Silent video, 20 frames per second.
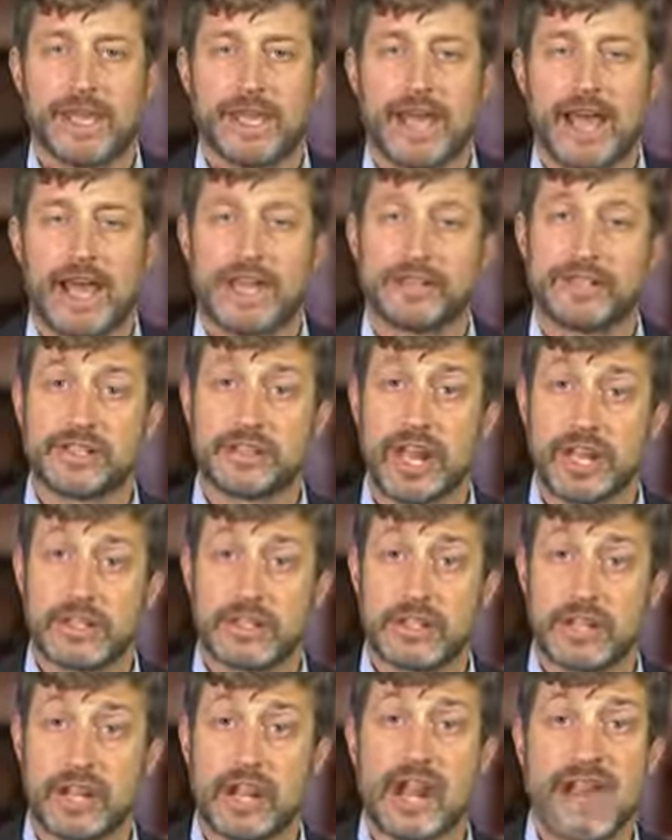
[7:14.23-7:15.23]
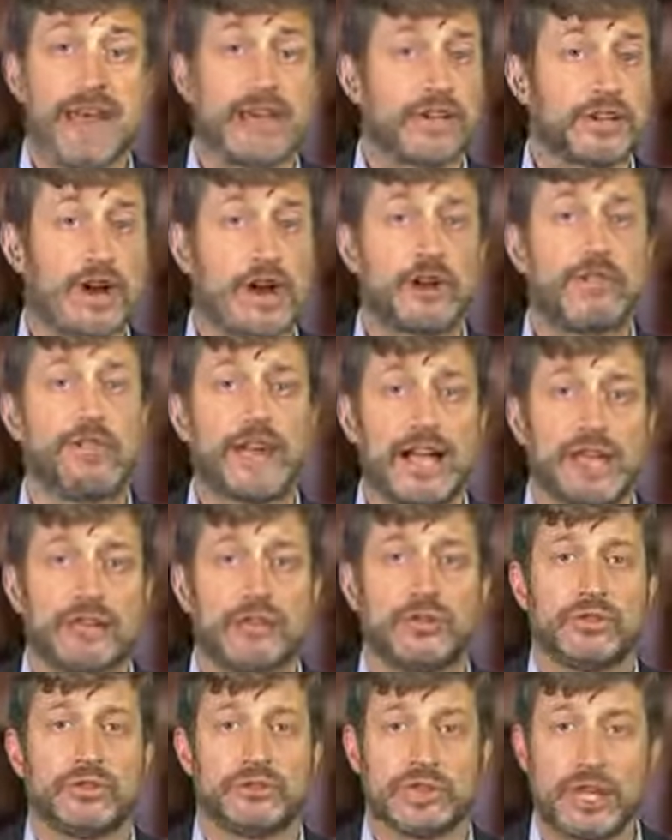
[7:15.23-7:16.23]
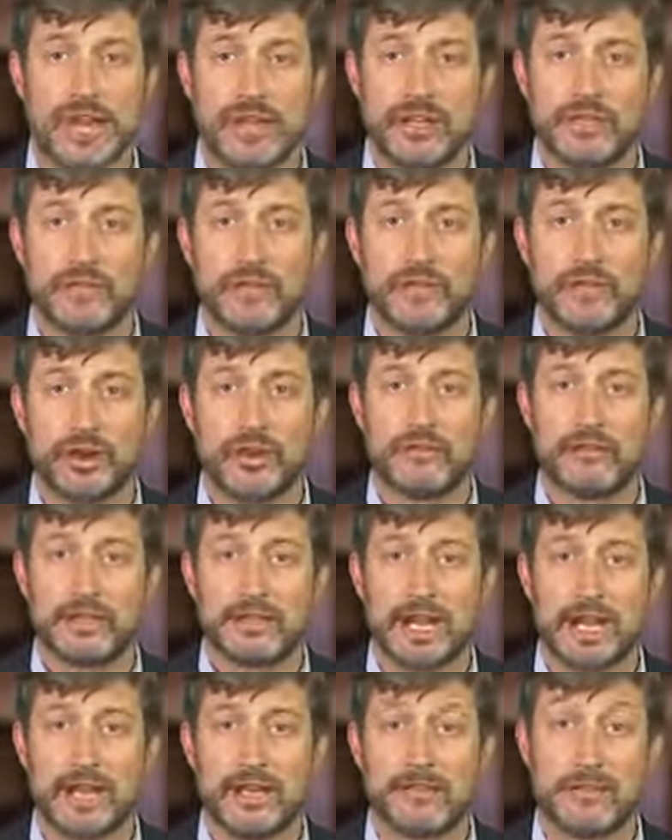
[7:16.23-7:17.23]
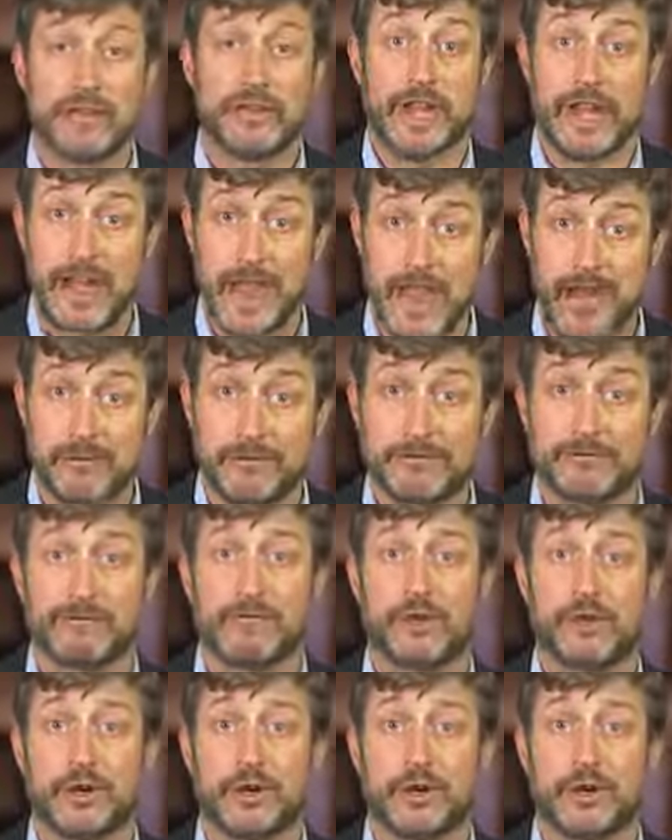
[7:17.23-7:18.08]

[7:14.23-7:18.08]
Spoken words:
As such, as our values change over time, and they have